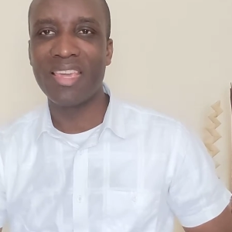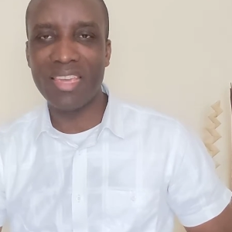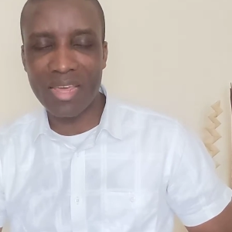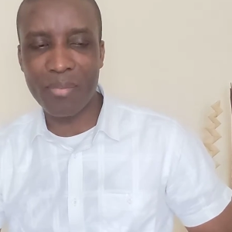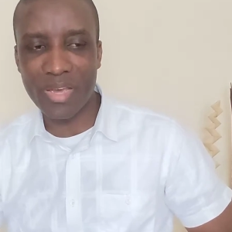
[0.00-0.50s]

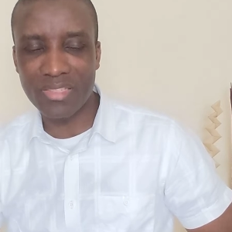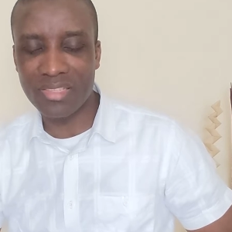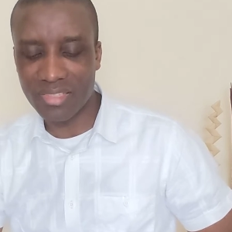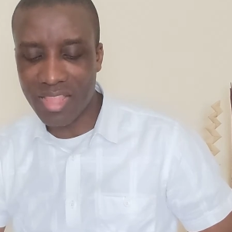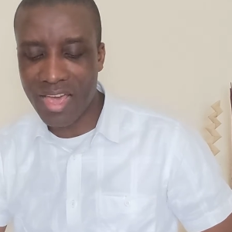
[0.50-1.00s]
in a
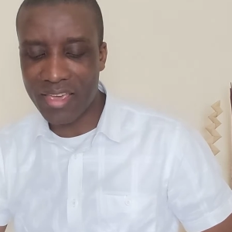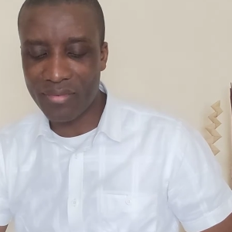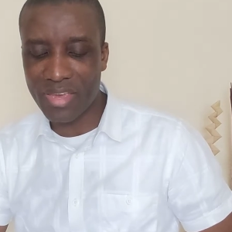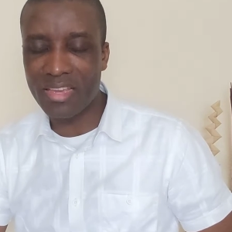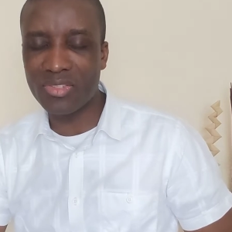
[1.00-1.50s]
person's
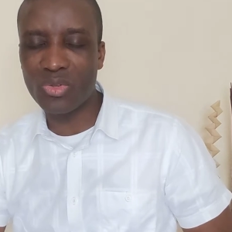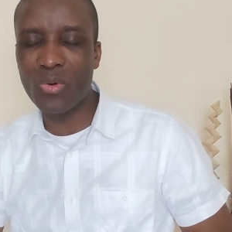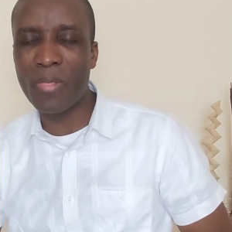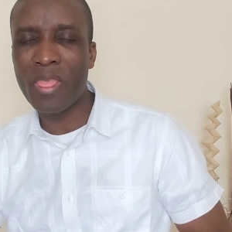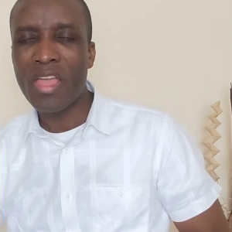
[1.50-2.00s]
life. And
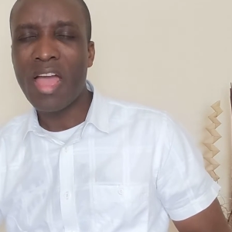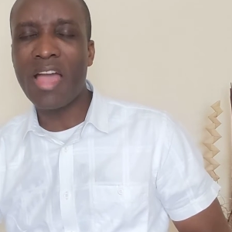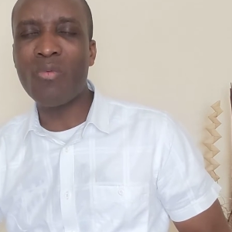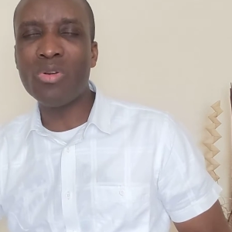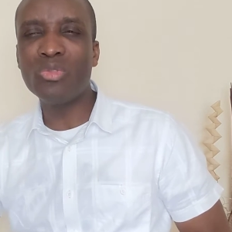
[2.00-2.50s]
so
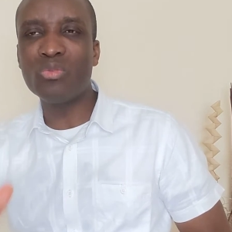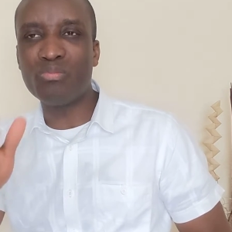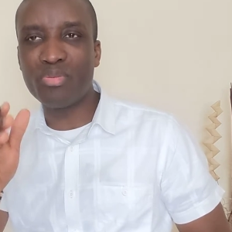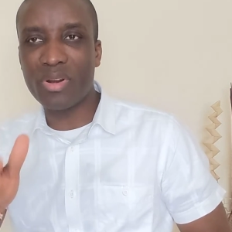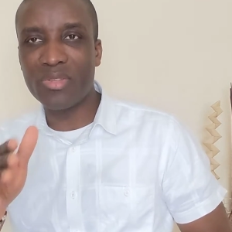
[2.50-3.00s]
I want
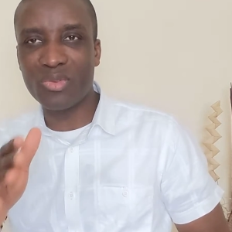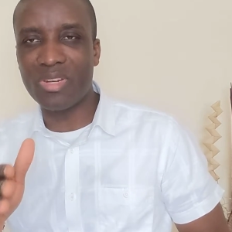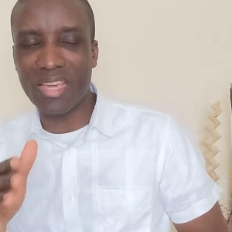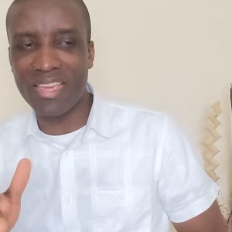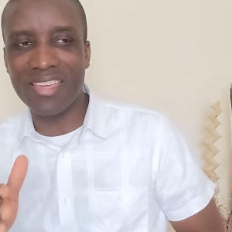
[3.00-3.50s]
to pray
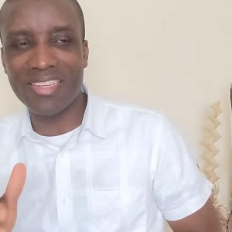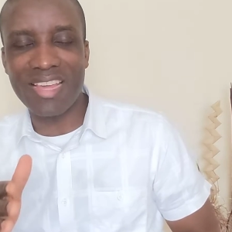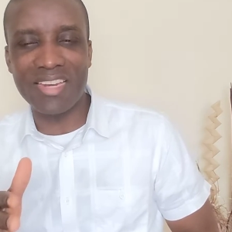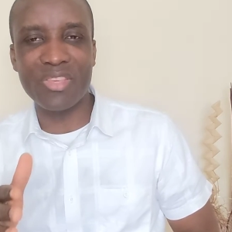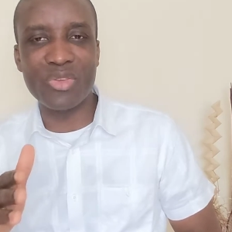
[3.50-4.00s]
today
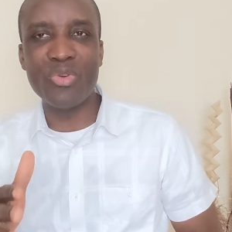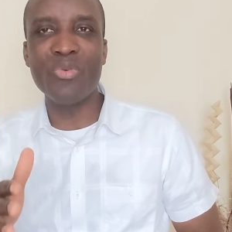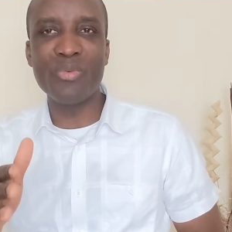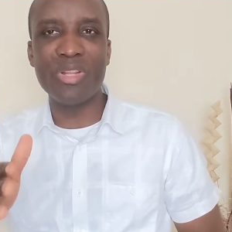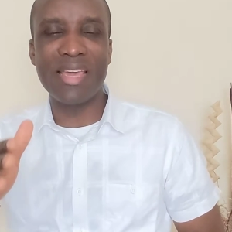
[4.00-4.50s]
that
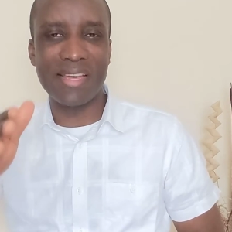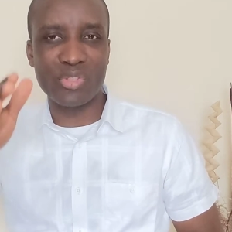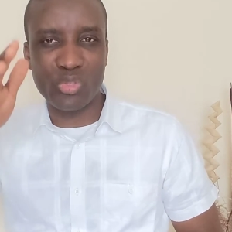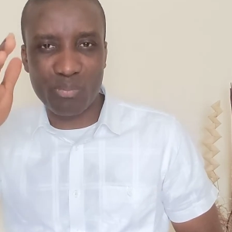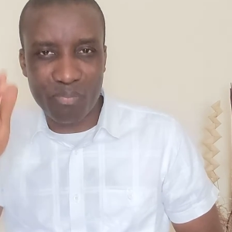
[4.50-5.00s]
you will
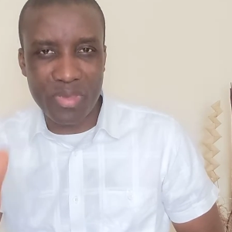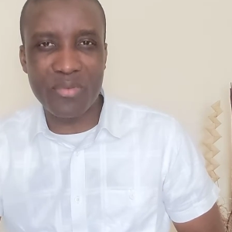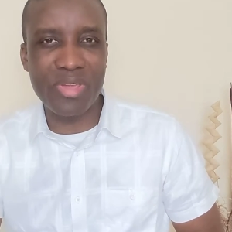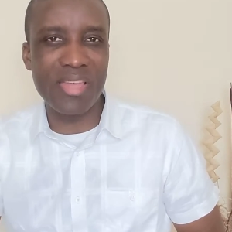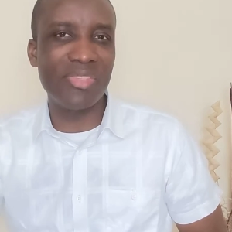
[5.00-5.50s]

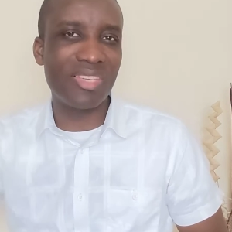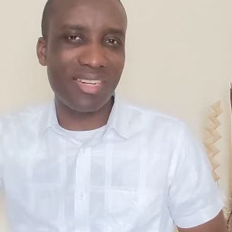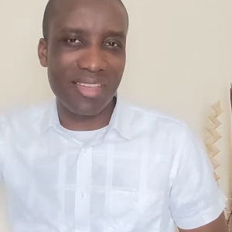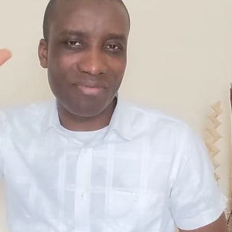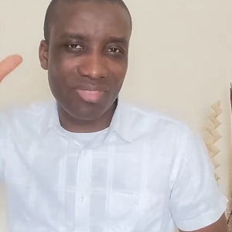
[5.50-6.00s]
experience
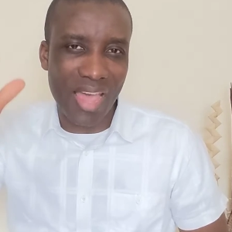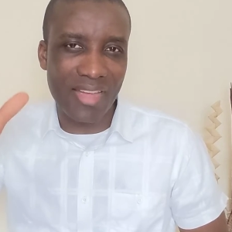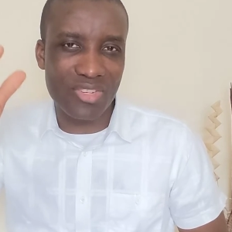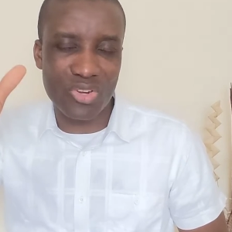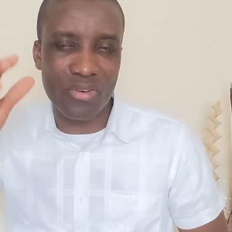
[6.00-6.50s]
the
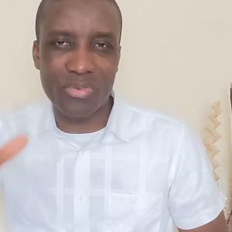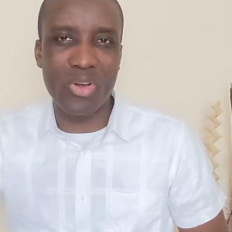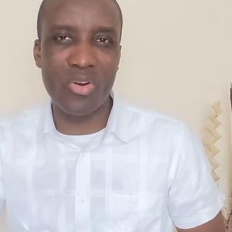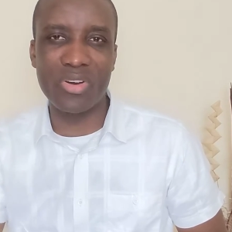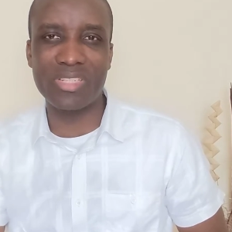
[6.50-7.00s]
touch of
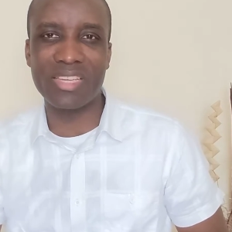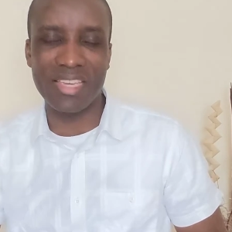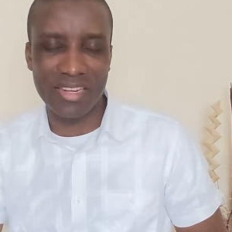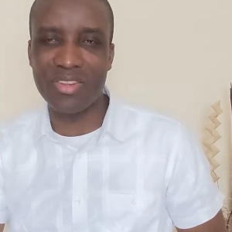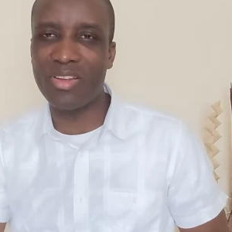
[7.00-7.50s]
God
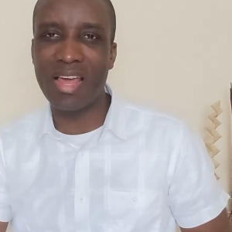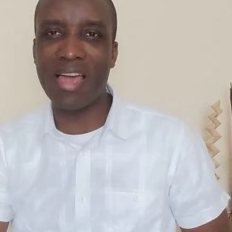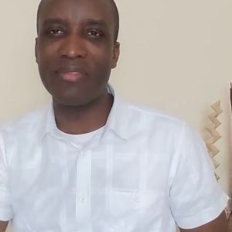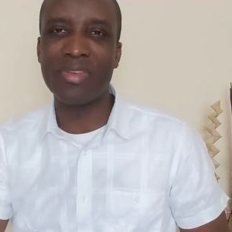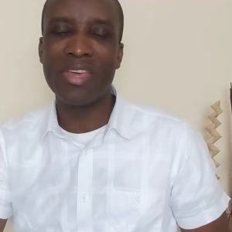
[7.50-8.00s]
in your
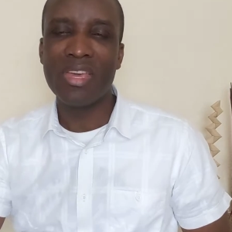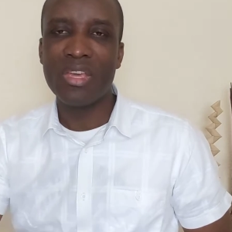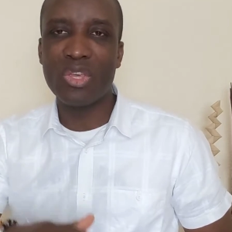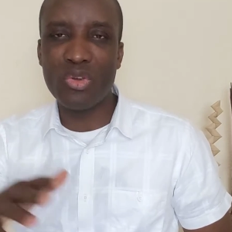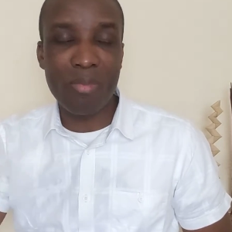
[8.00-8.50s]
life.
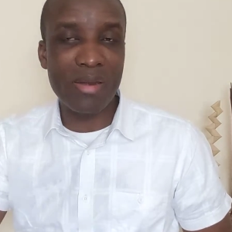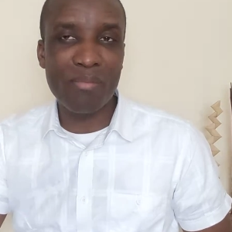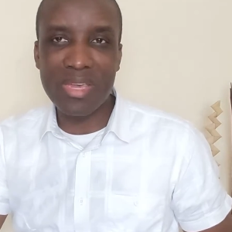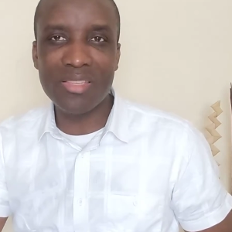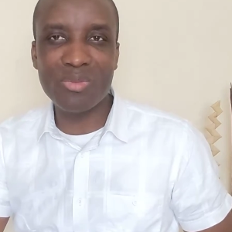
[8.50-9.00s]

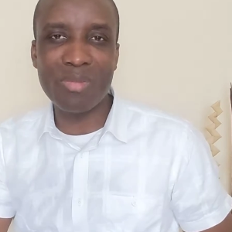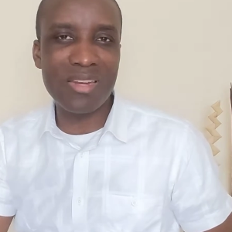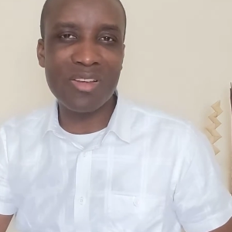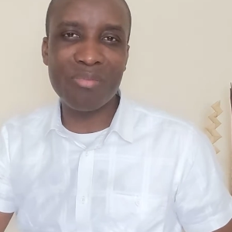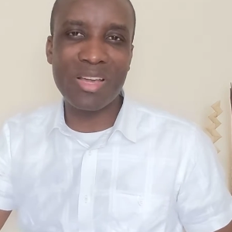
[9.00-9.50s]
Human beings may
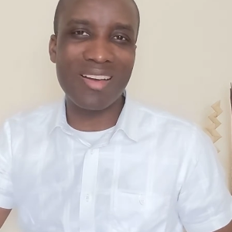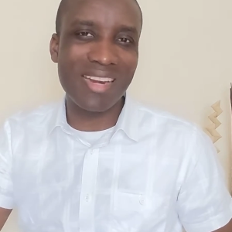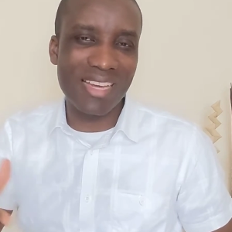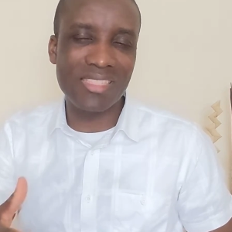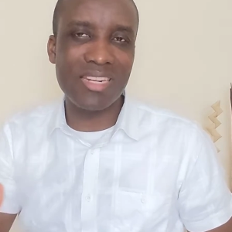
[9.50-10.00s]
not be
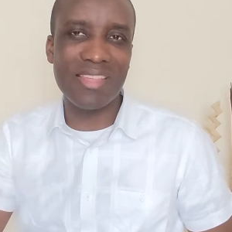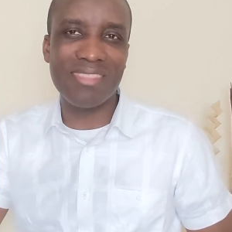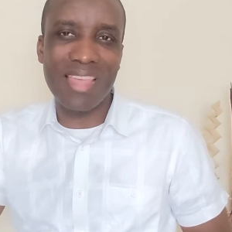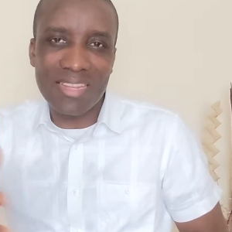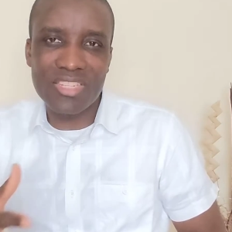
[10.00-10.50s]
connecting
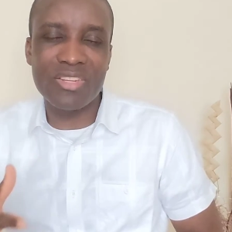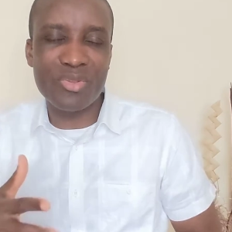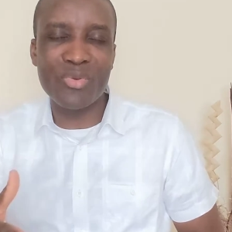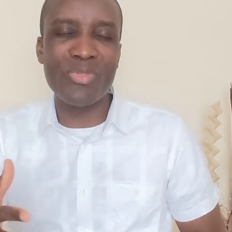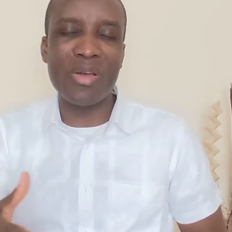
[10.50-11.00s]
and
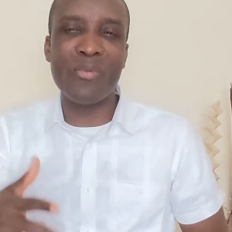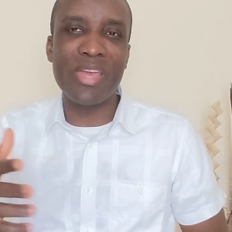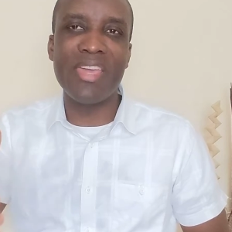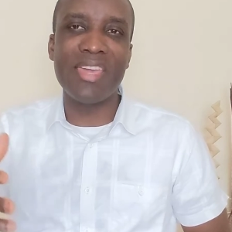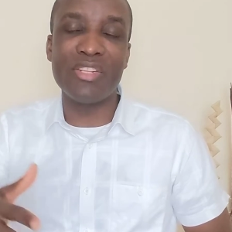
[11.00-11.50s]
touching you the
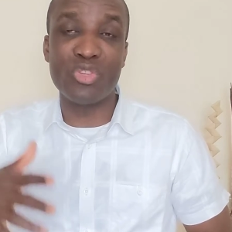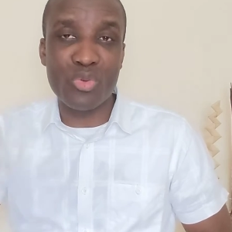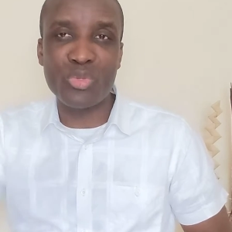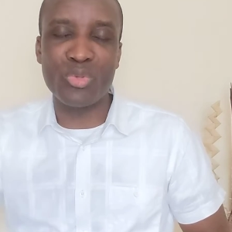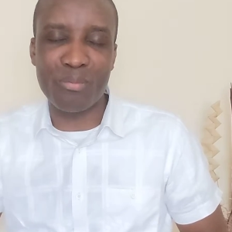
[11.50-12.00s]
way it
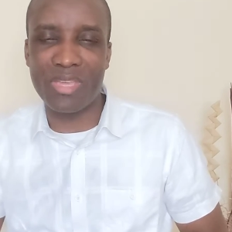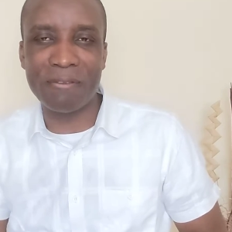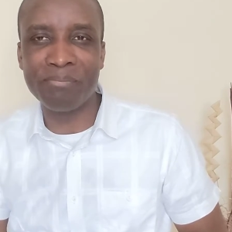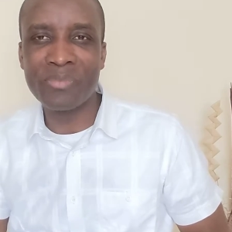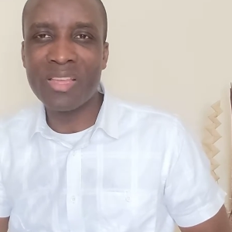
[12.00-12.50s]
used to be,